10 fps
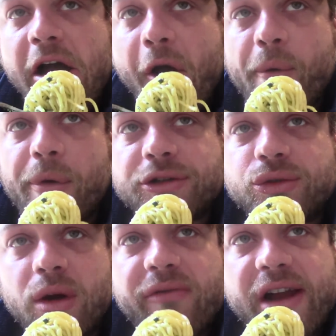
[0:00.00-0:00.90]
want
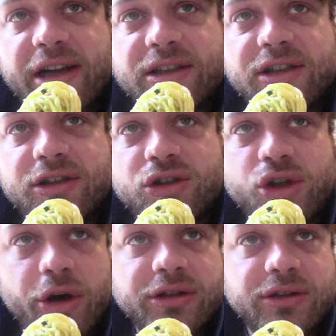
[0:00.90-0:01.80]
to have like this
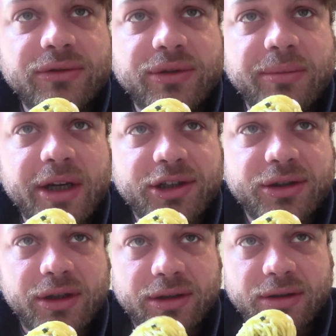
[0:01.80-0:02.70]
short
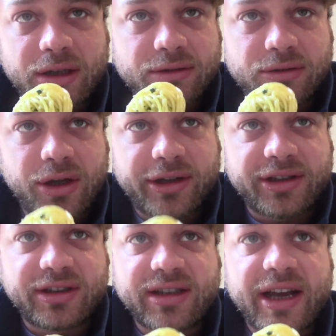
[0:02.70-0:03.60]
information and to
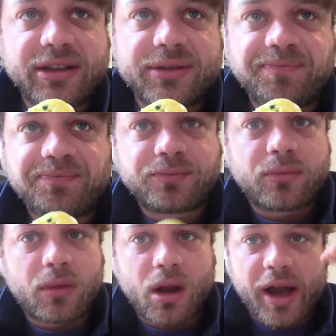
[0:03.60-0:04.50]
understand
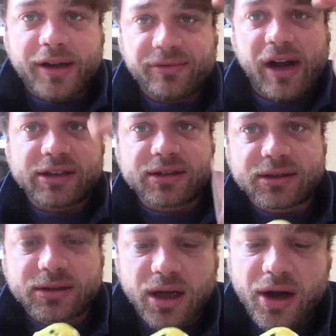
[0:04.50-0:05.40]
like
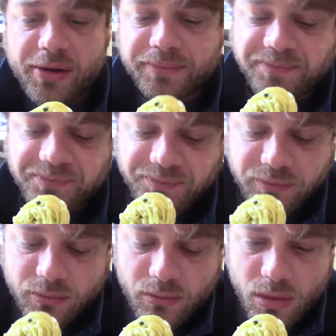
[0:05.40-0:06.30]
fast the
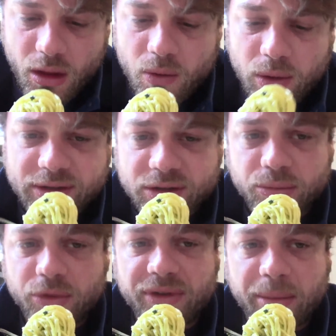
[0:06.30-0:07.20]
what's the
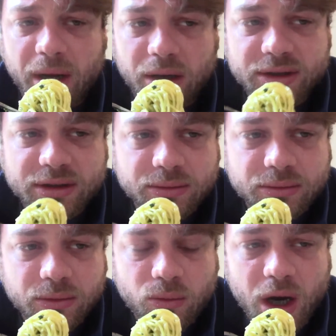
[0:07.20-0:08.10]
movie about and
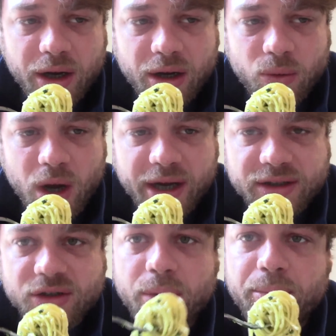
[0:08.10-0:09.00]
why
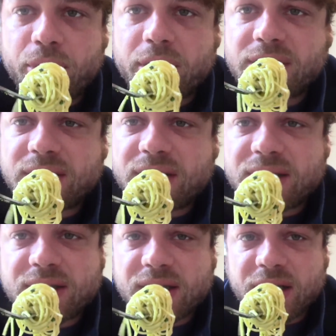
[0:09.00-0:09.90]
it's so important
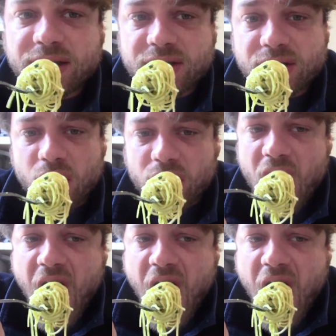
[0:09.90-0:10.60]
and so on.